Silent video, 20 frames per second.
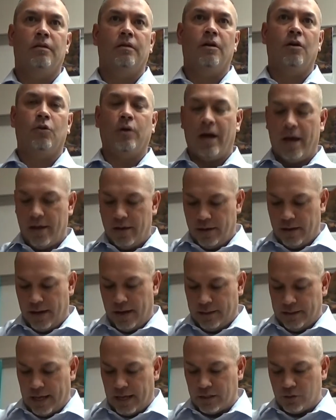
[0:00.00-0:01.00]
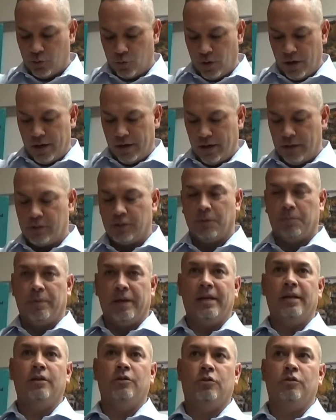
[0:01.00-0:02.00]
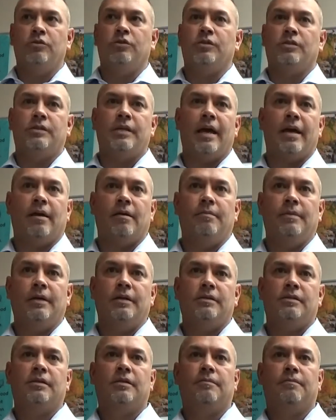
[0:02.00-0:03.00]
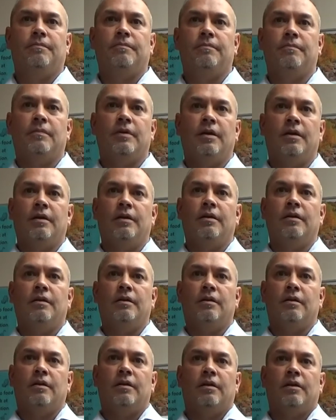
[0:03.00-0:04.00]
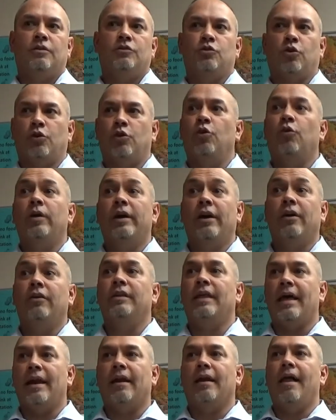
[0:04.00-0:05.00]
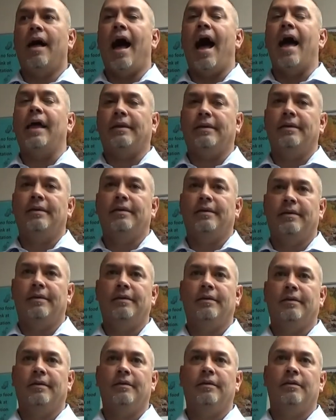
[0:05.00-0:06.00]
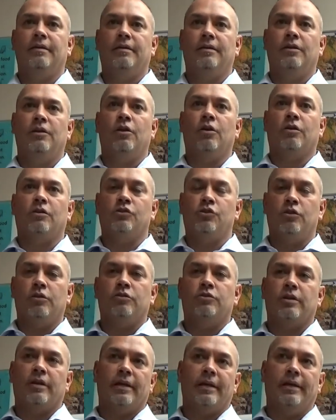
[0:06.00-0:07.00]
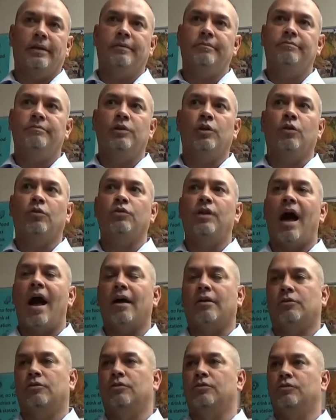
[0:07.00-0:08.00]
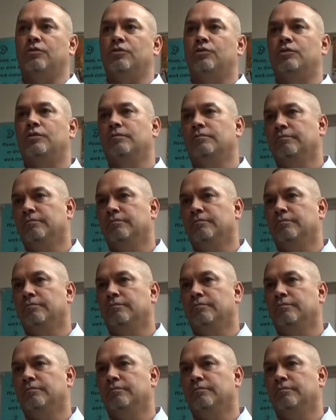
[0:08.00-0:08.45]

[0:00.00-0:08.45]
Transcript: Okay, and that's what a subpoena ducis tecum is. So you'll hear that a lot, because usually, doctors'